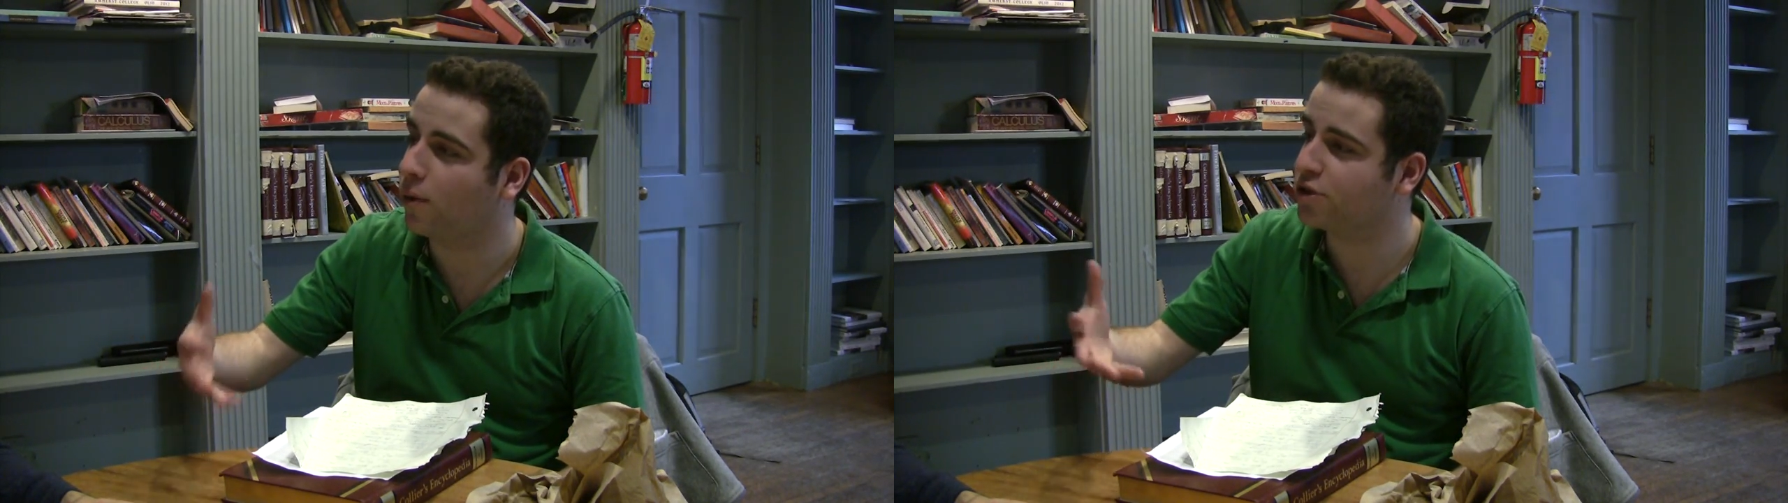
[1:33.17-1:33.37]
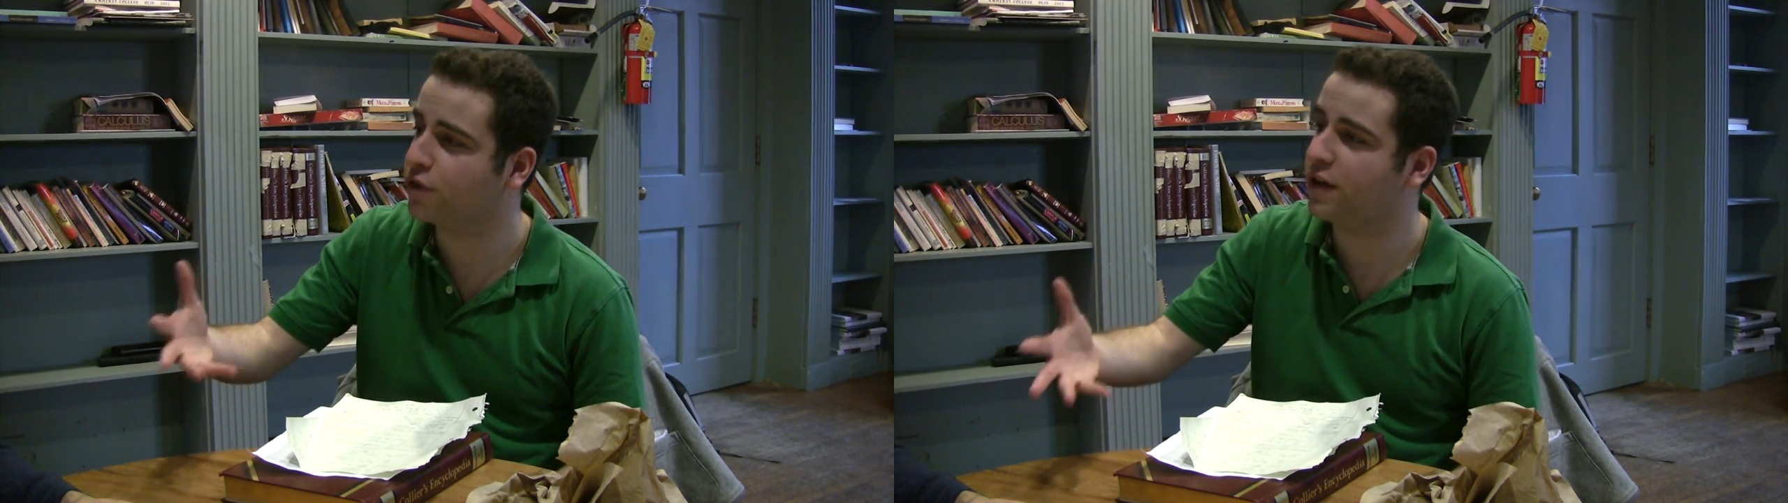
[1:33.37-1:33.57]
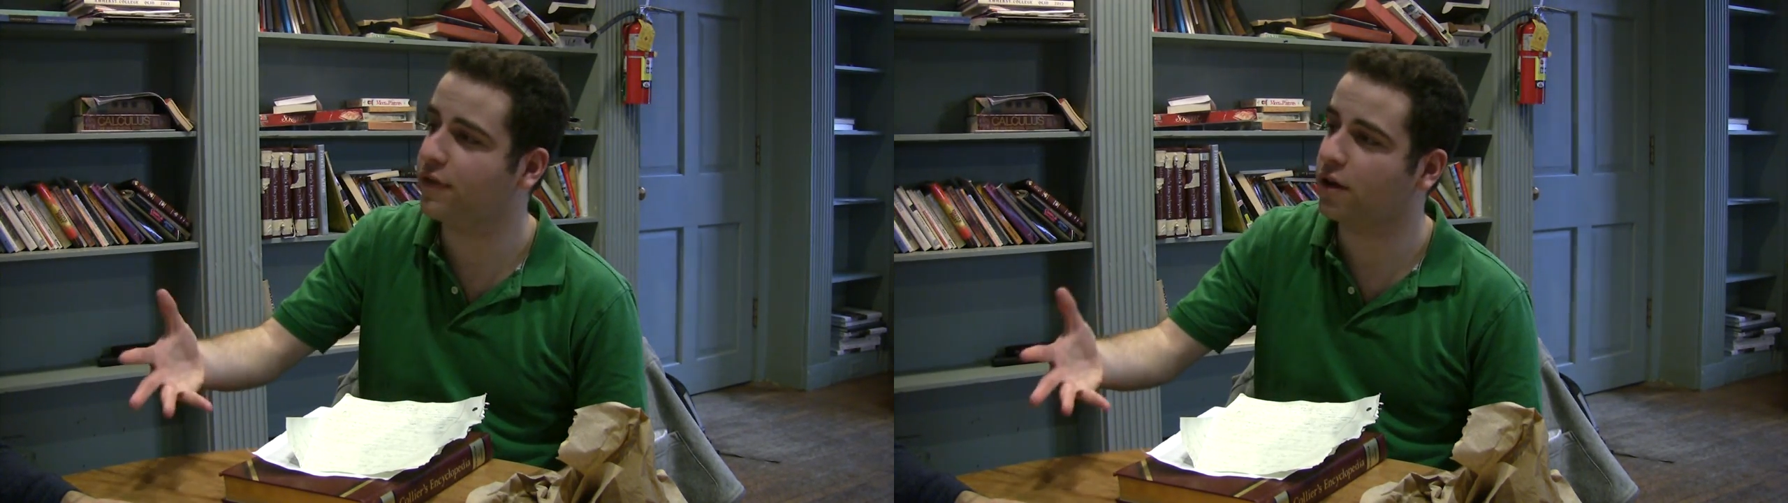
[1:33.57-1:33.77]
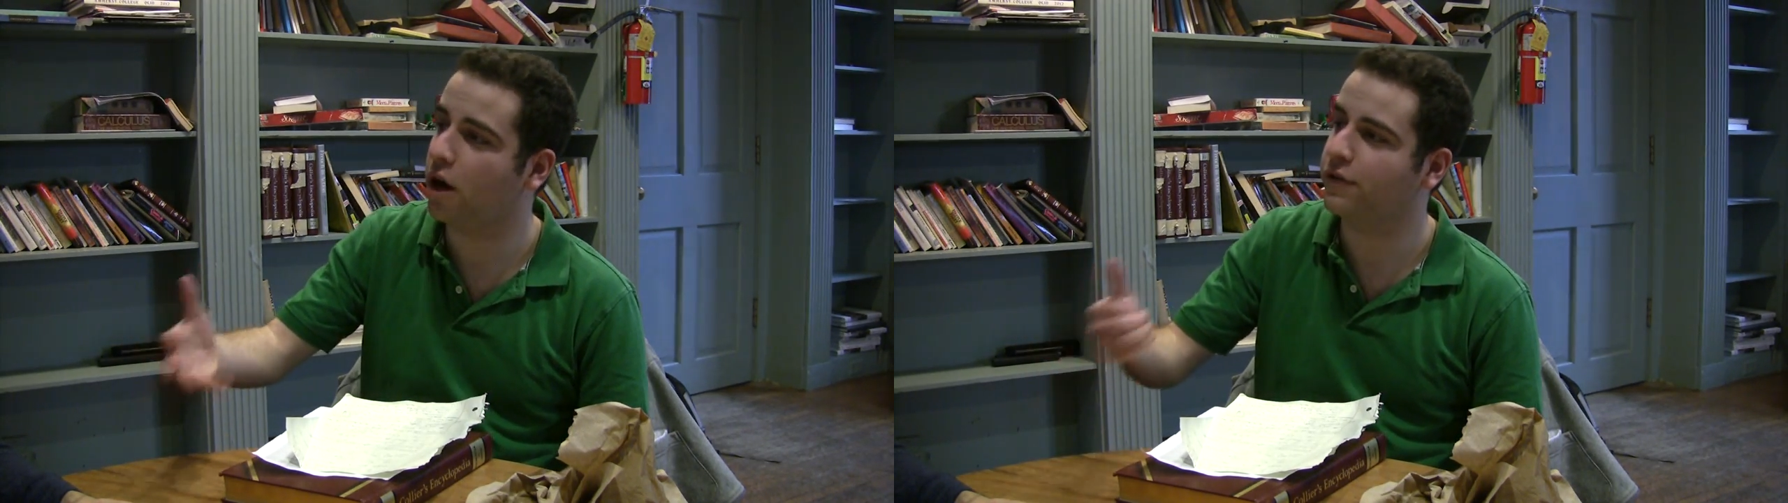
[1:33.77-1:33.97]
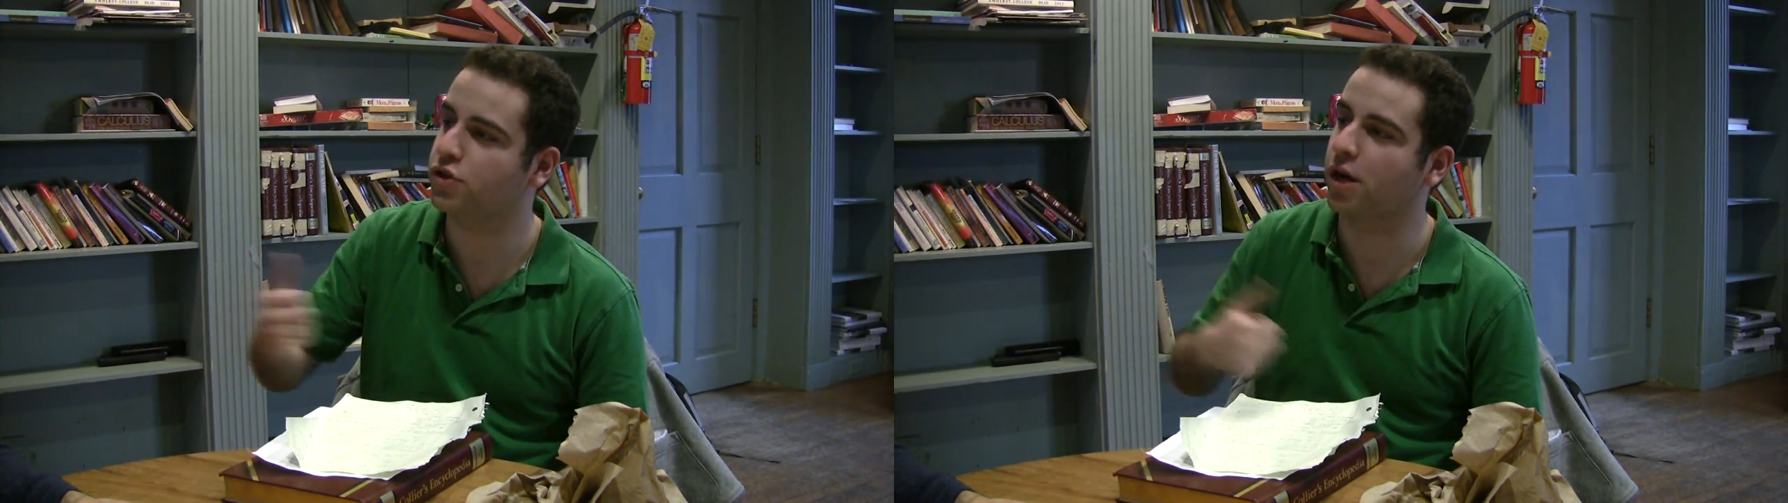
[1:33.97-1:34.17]
What's your favorite
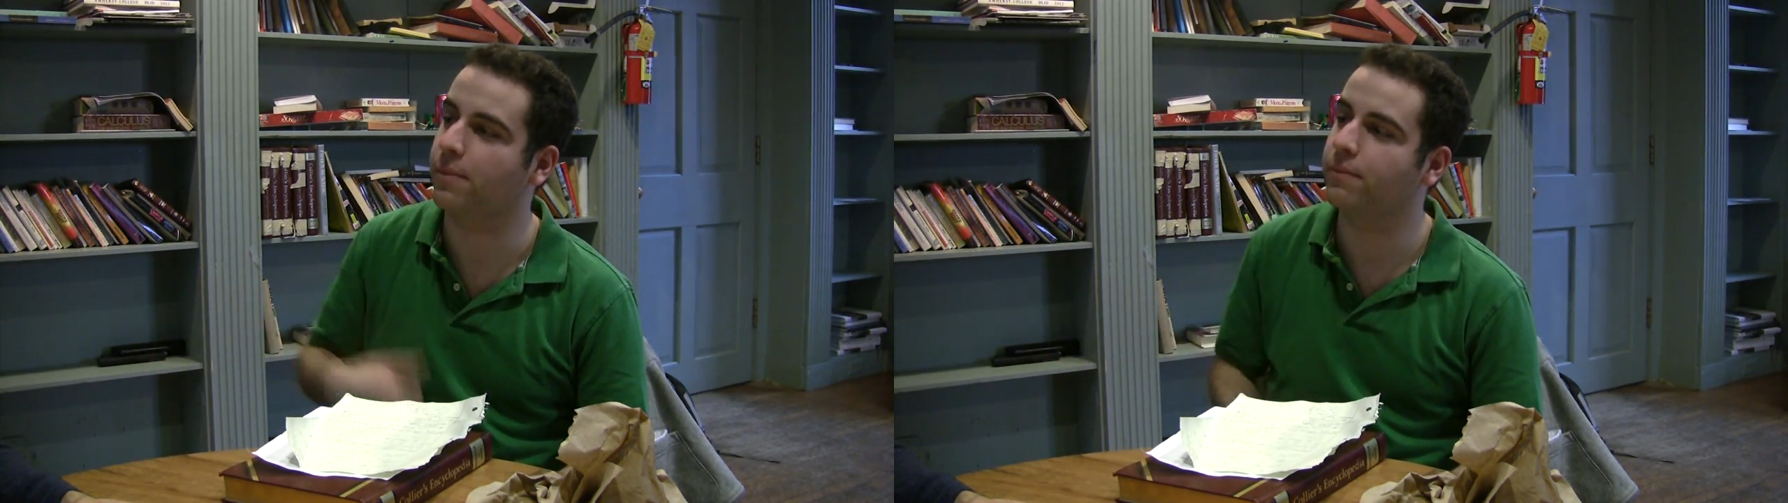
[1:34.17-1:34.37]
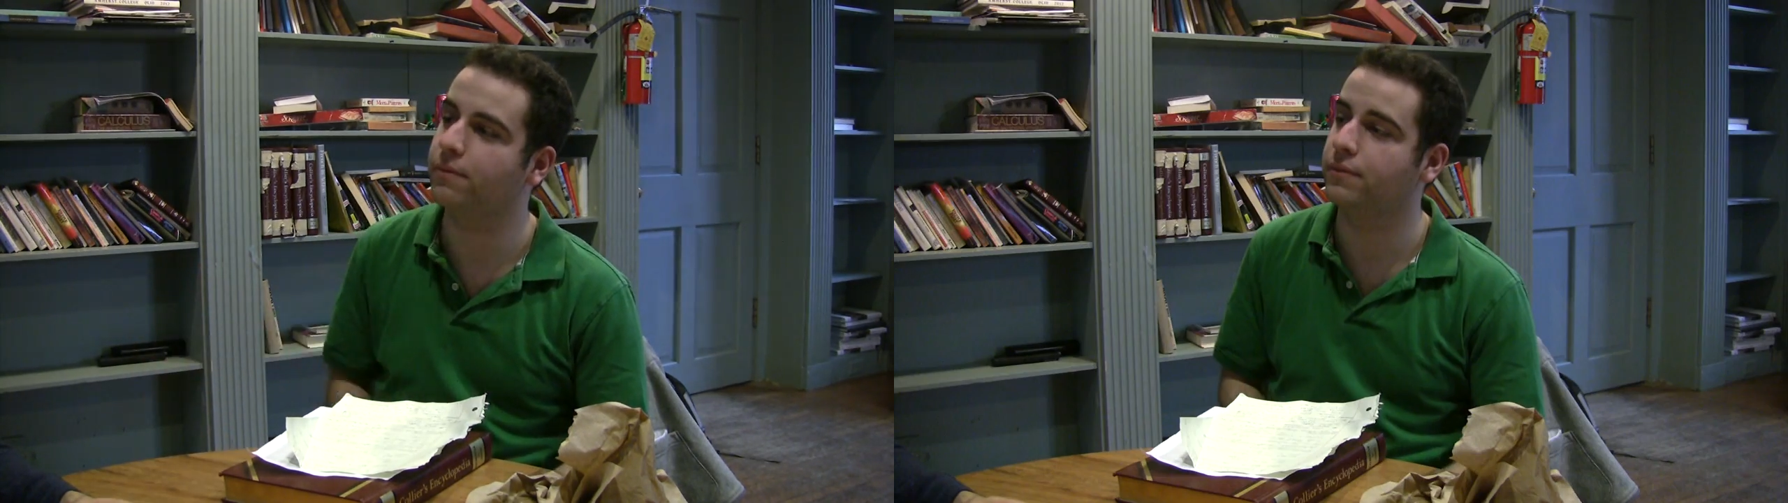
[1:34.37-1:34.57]
coffee shop?